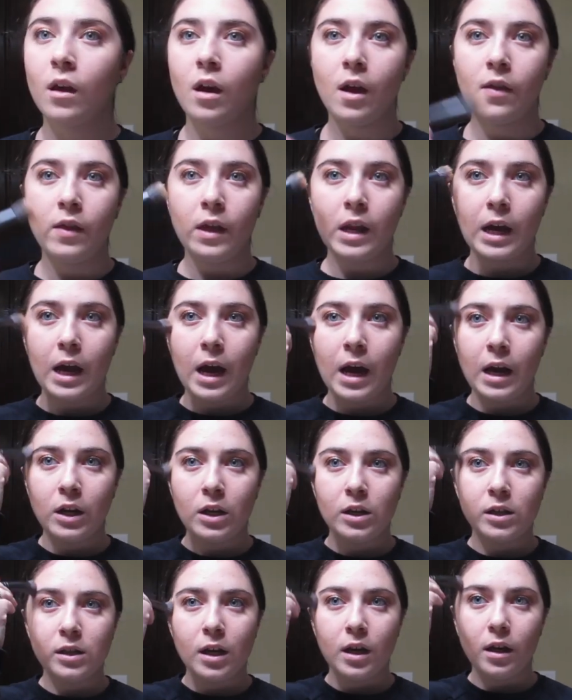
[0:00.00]
And then I kind of
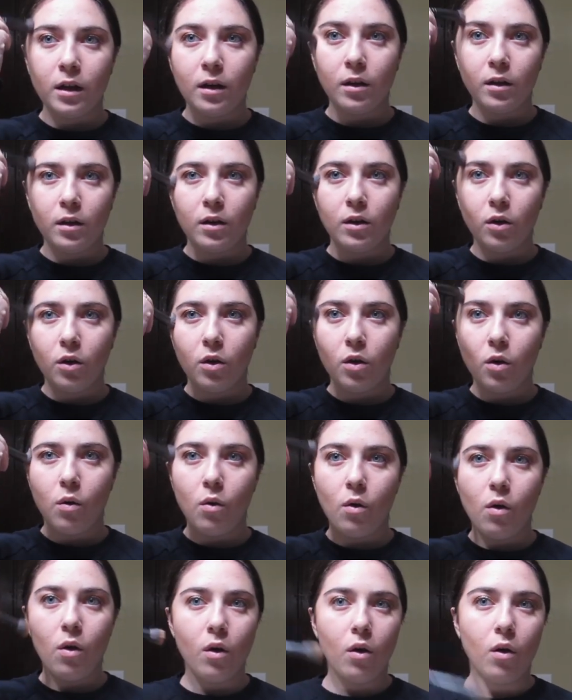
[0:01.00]
just like
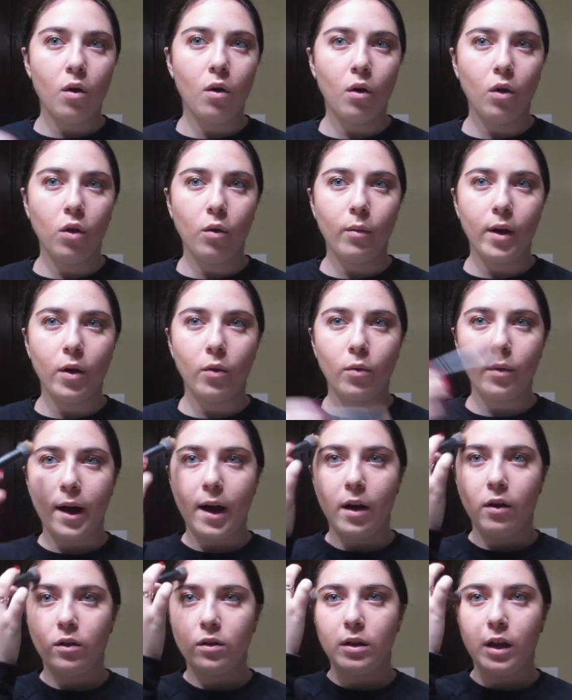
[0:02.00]
go all the way
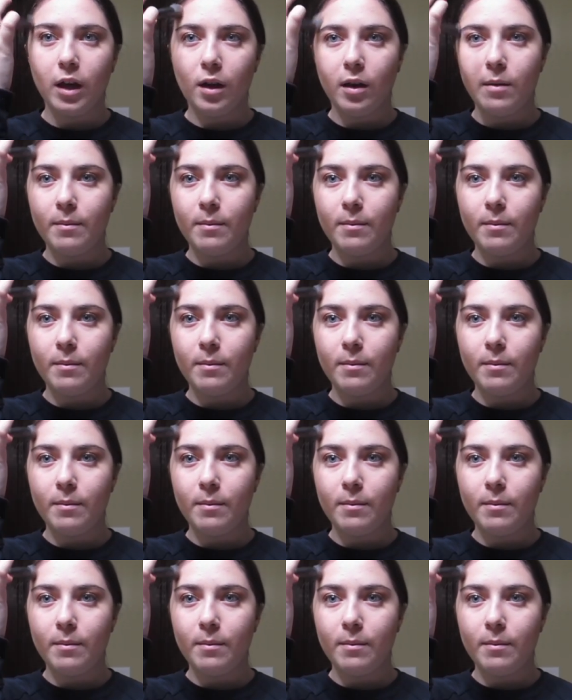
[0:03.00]
around like